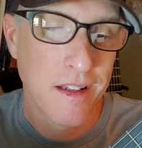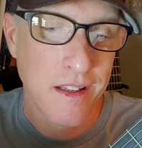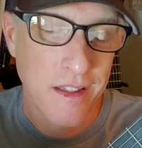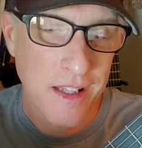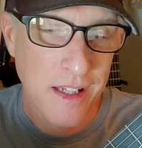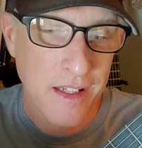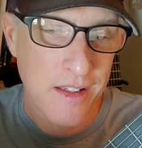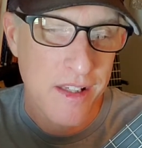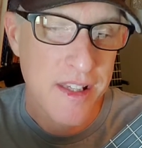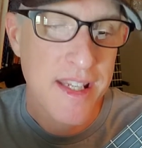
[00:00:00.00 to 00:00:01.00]
The
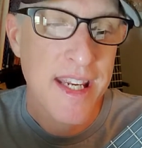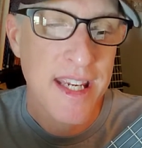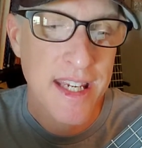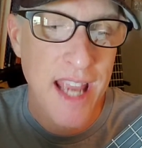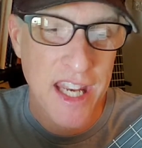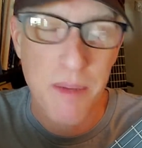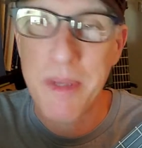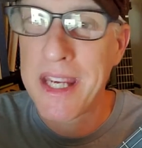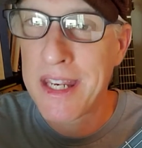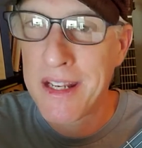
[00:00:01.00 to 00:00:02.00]
C at the
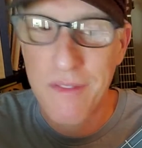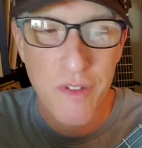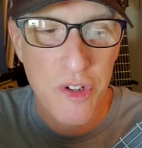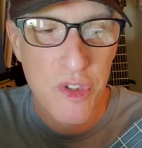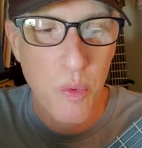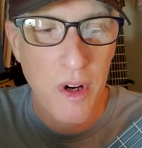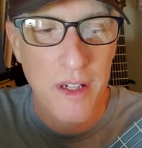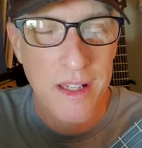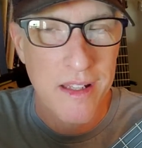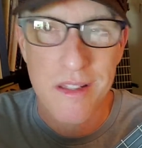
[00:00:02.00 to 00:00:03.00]
beginning of verse
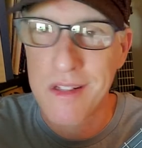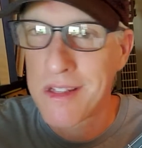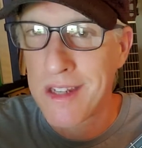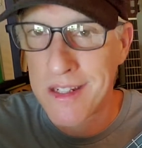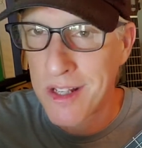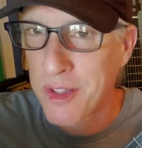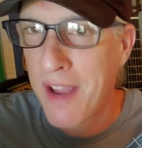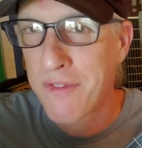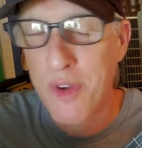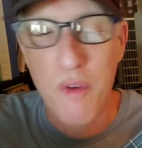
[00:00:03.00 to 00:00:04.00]
1 is just, it's a
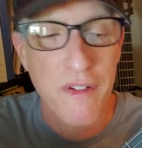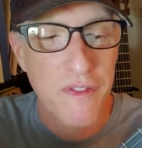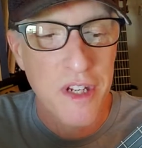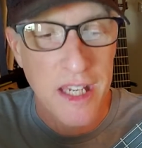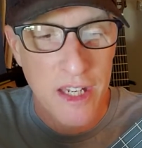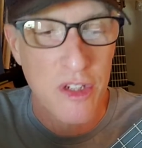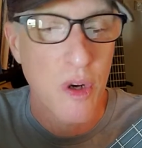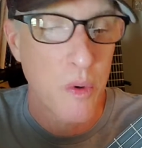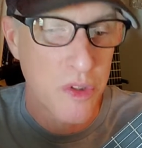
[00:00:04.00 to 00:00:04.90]
leftover from the intro.